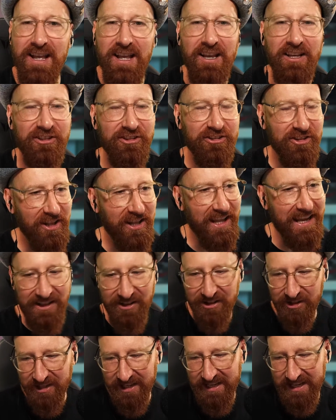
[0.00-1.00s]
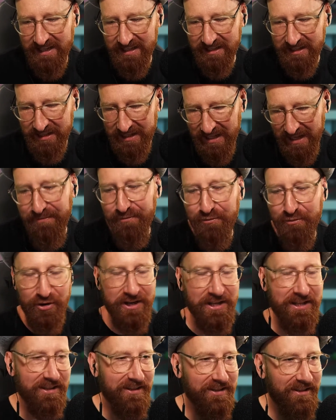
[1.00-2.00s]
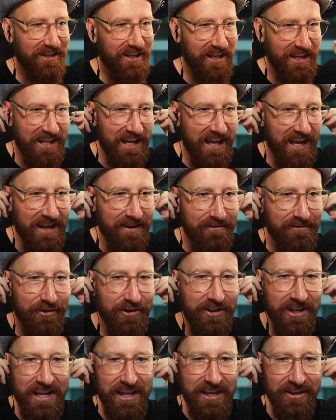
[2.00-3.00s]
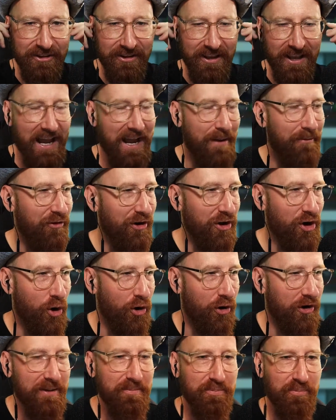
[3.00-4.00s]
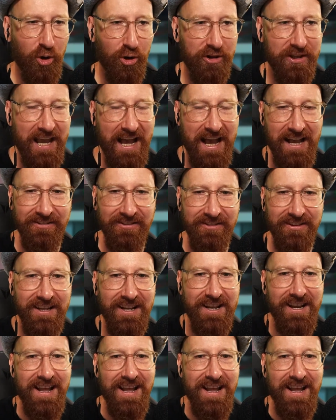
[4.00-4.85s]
slightly different today for today's recording broadcast.